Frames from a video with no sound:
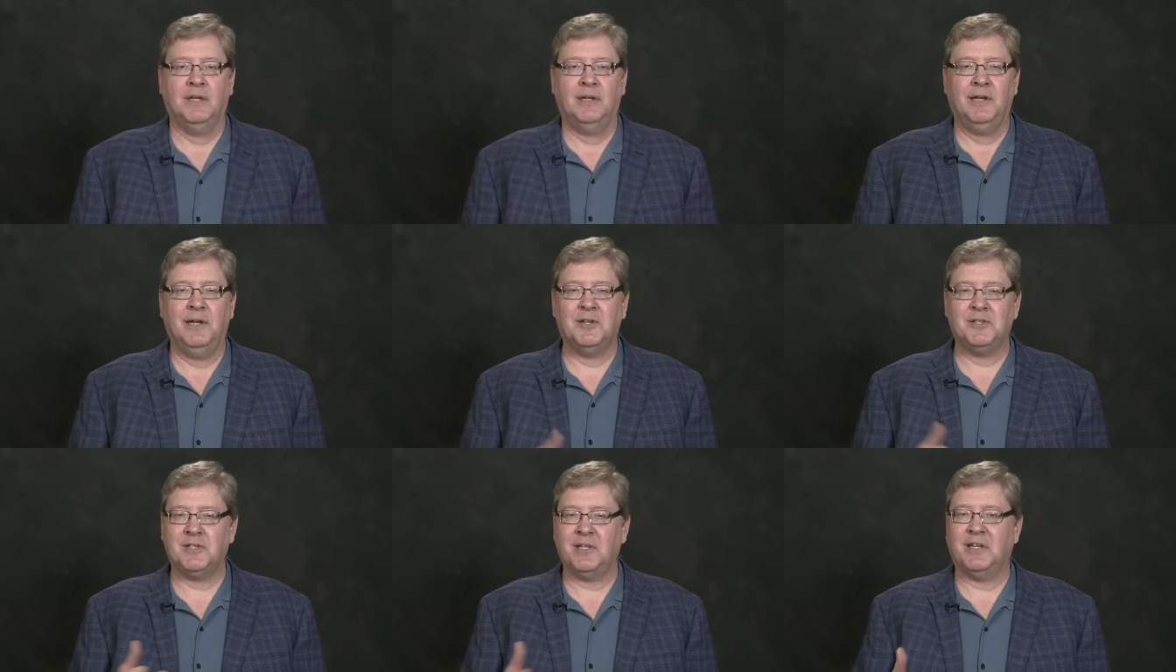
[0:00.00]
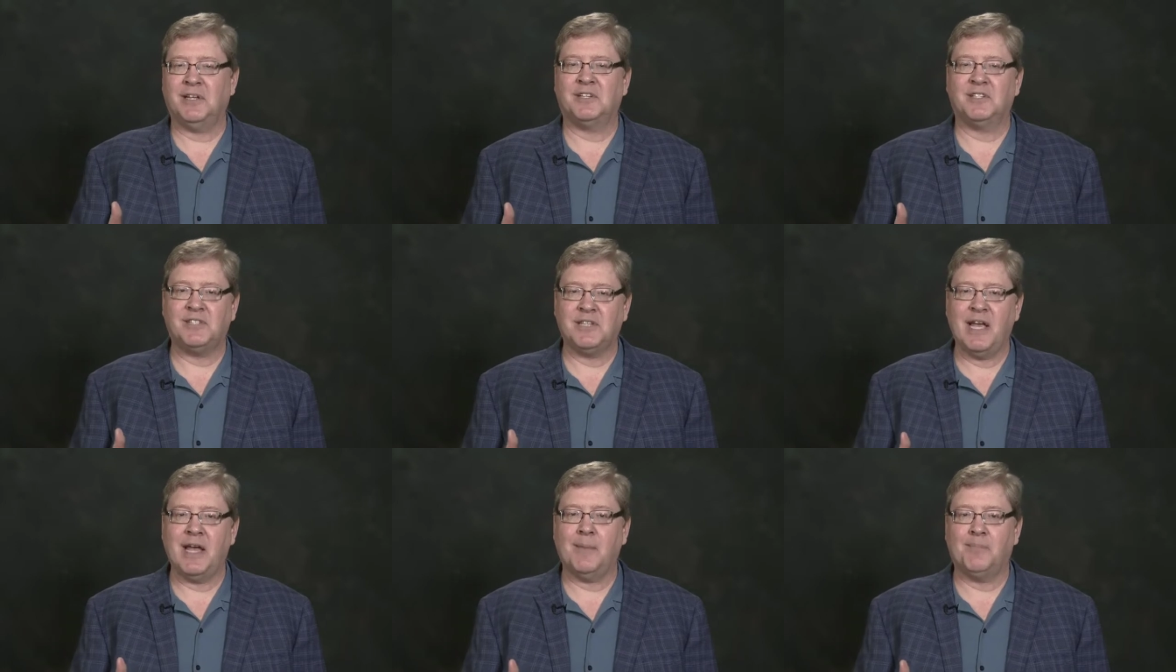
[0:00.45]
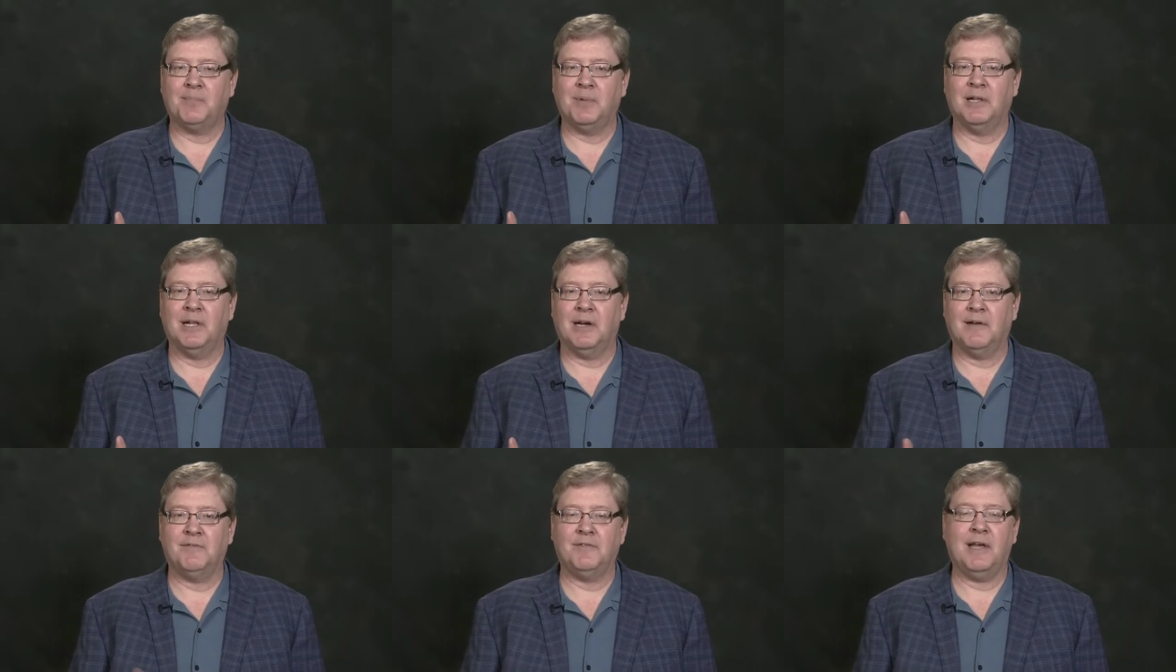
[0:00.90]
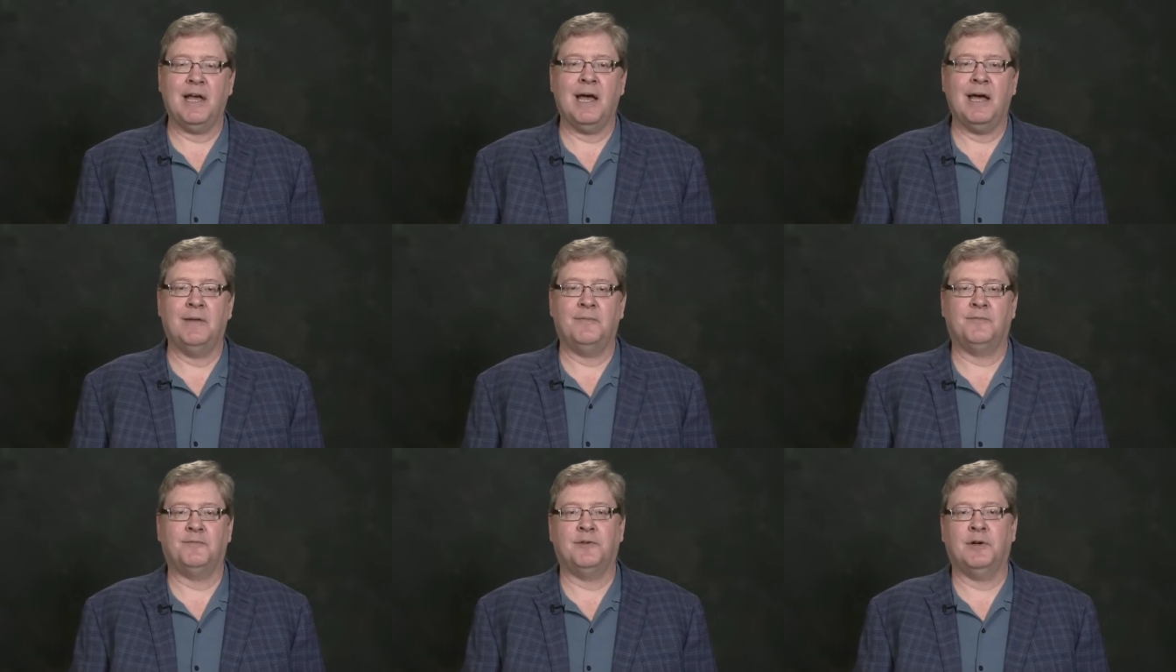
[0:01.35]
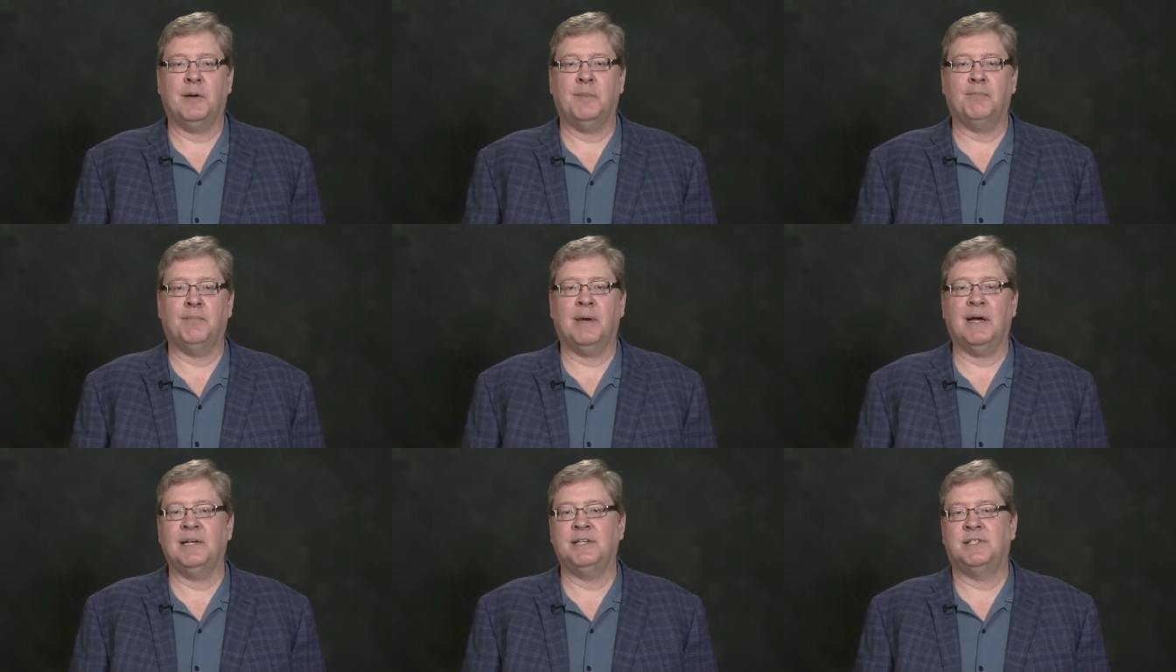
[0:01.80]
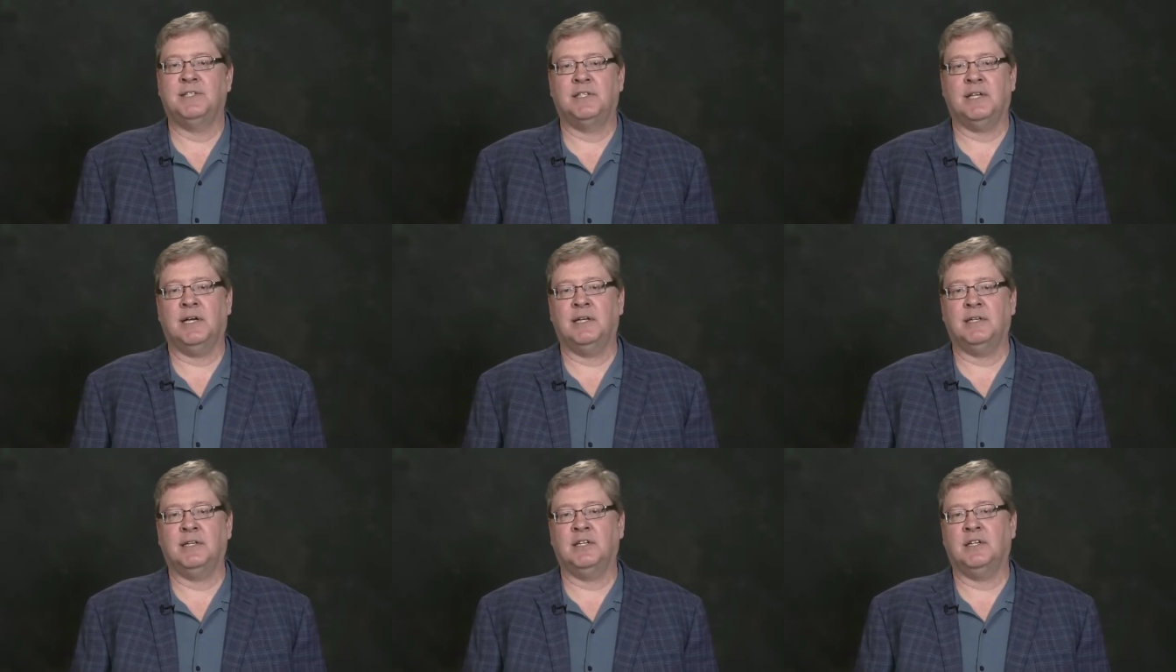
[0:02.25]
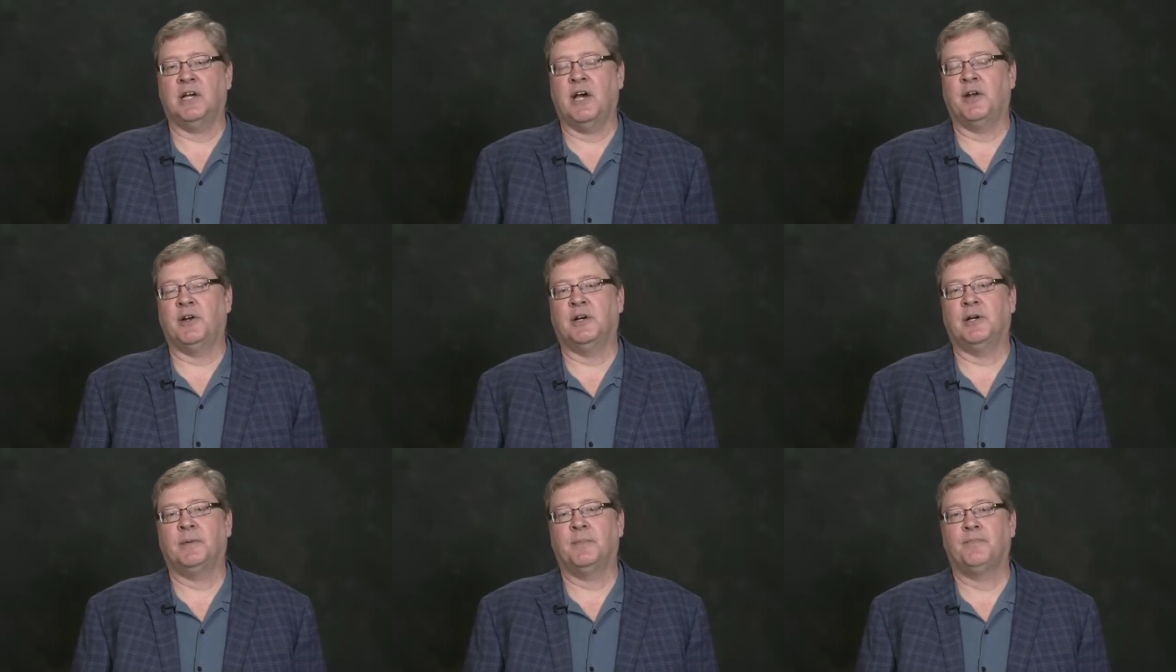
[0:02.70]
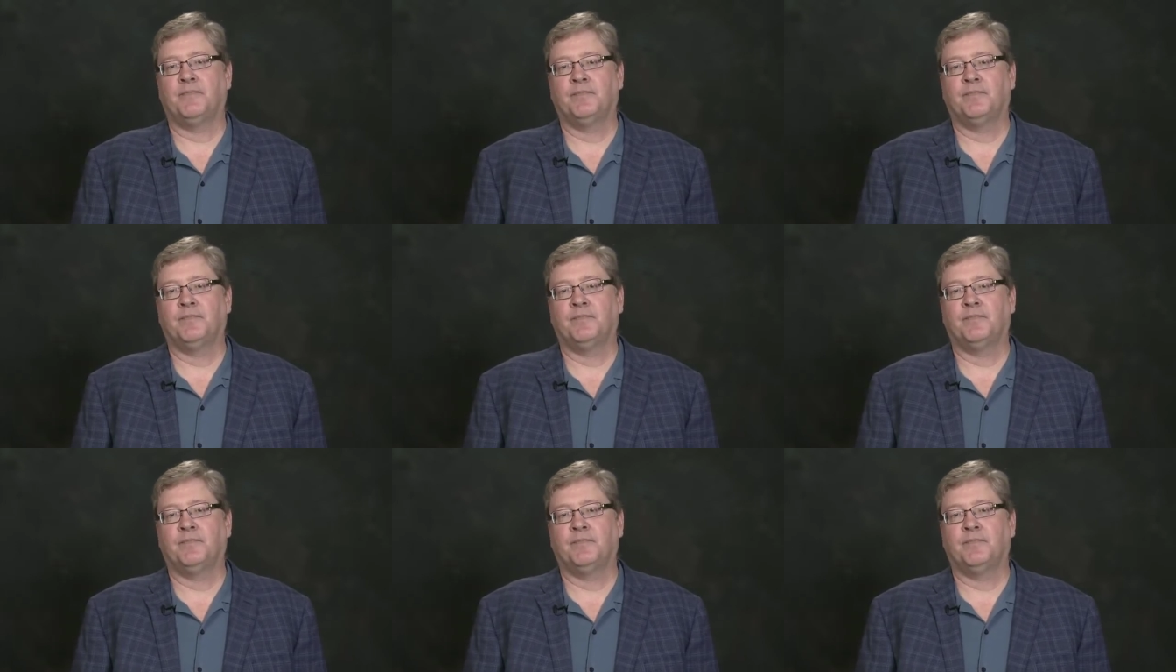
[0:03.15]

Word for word: Here's an example of that from my son Gunnar.